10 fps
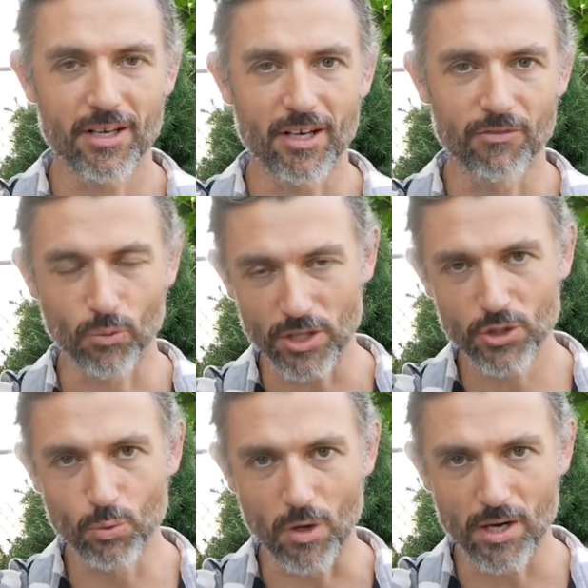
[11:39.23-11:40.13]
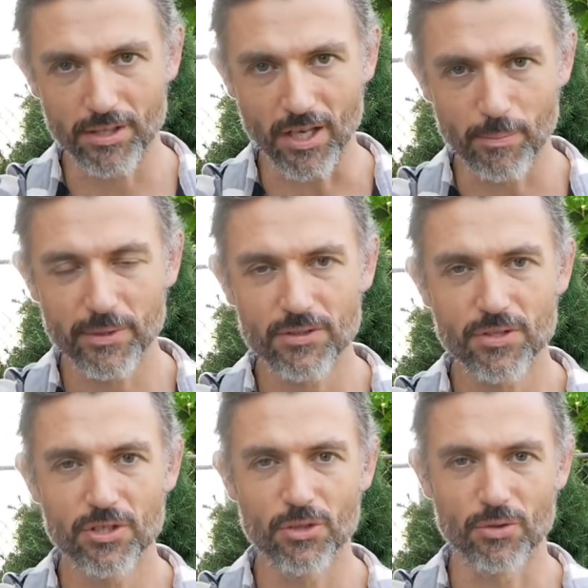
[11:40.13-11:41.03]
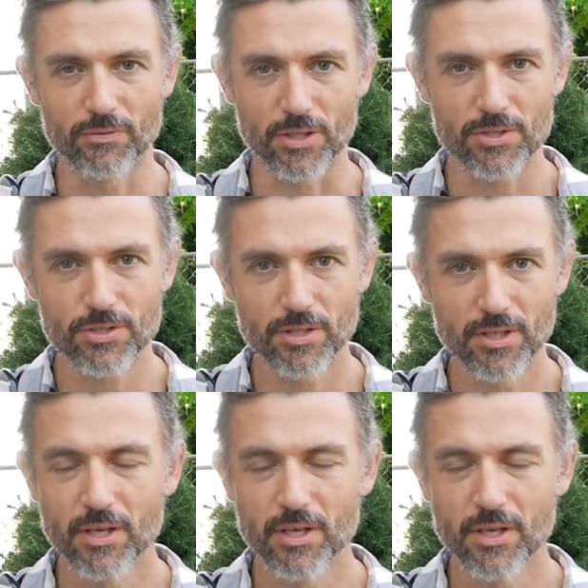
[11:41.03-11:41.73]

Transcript: of what you want up into the universe.